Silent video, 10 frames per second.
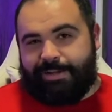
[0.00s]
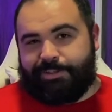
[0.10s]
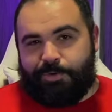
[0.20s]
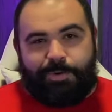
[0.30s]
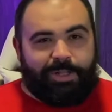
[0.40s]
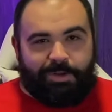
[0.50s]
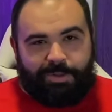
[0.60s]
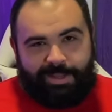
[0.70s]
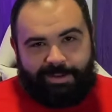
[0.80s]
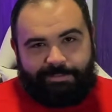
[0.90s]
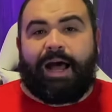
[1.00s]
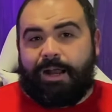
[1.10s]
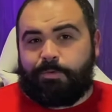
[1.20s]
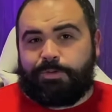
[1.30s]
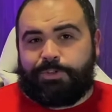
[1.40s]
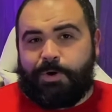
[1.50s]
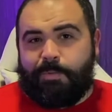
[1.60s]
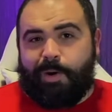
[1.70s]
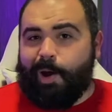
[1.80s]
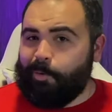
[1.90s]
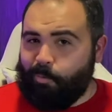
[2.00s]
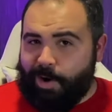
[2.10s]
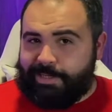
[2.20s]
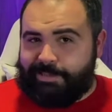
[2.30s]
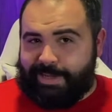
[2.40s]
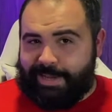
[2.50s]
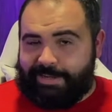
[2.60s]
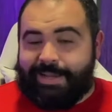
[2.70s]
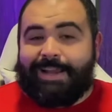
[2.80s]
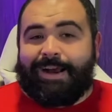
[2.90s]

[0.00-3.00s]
doing their thing. Aquatope on White Sand.